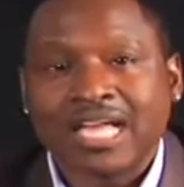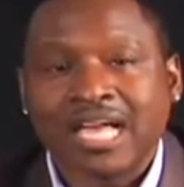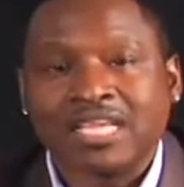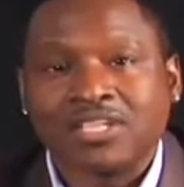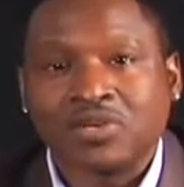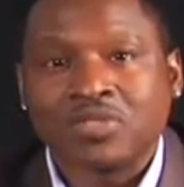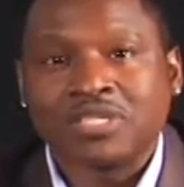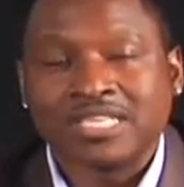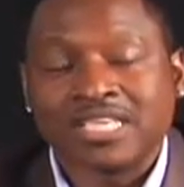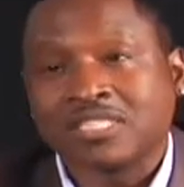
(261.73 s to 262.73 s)
I know
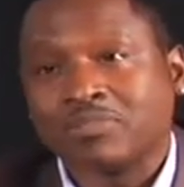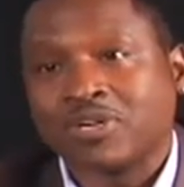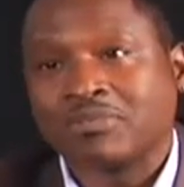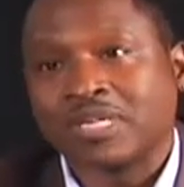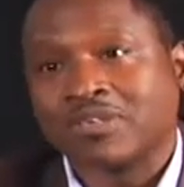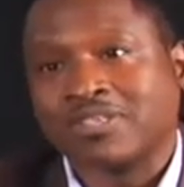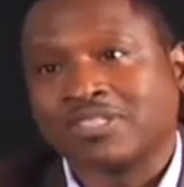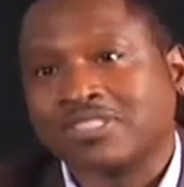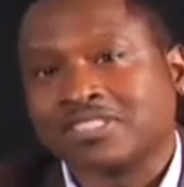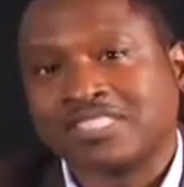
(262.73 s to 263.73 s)
that that's a part of my calling,
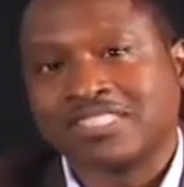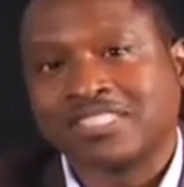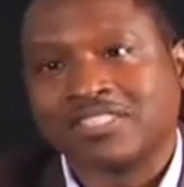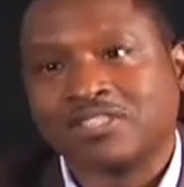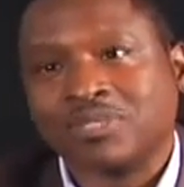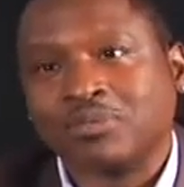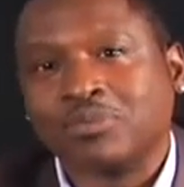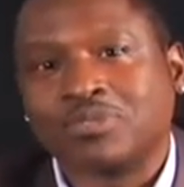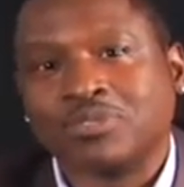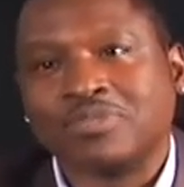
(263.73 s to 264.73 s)
is just to be
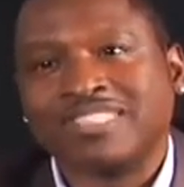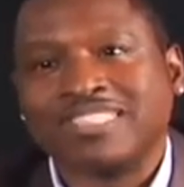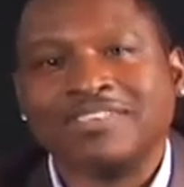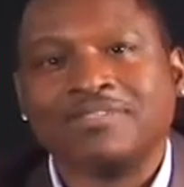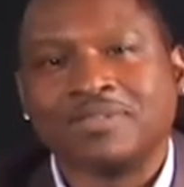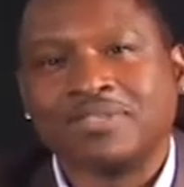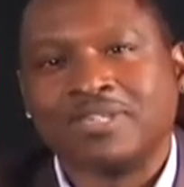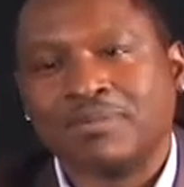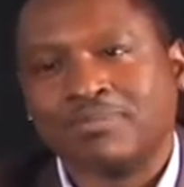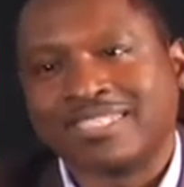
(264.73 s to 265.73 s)
able to deliver
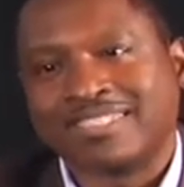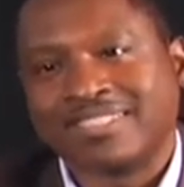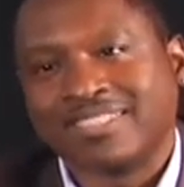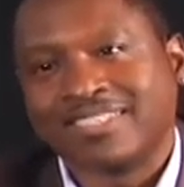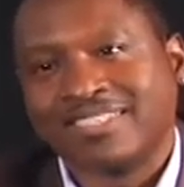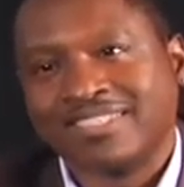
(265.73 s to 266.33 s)
a message.